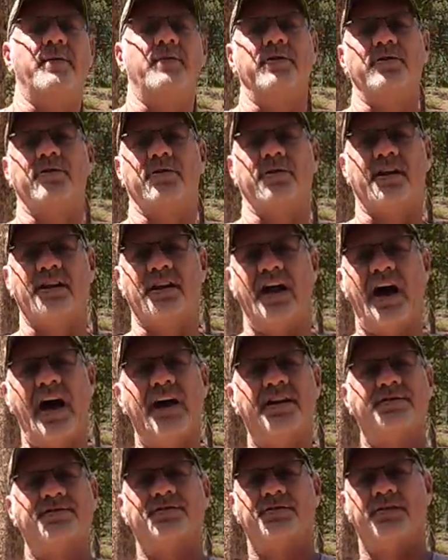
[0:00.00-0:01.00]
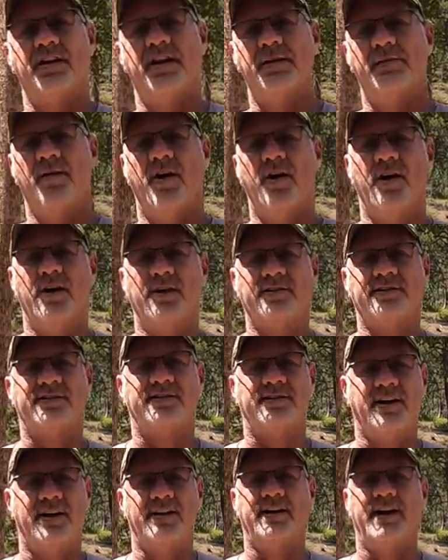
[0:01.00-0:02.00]
then we're doing a live stream on
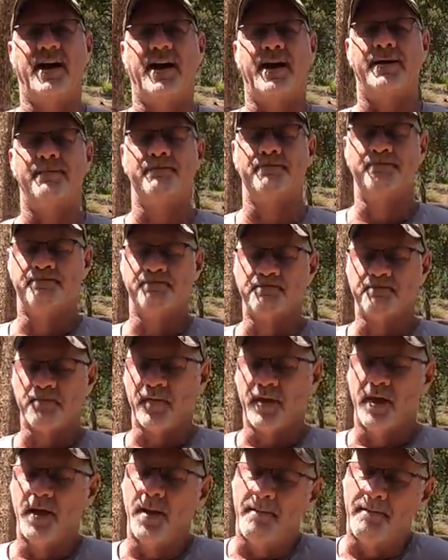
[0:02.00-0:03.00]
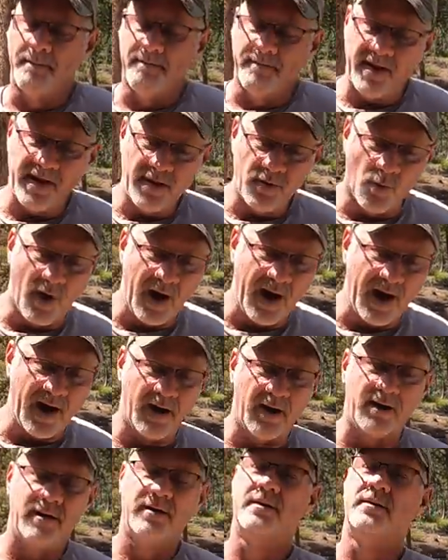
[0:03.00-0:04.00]
Sunday.
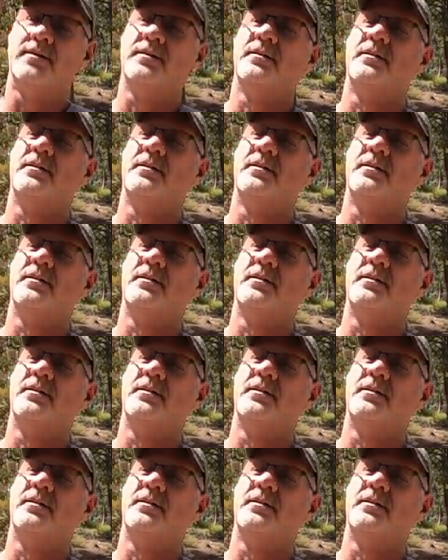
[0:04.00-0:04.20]
Meanwhile,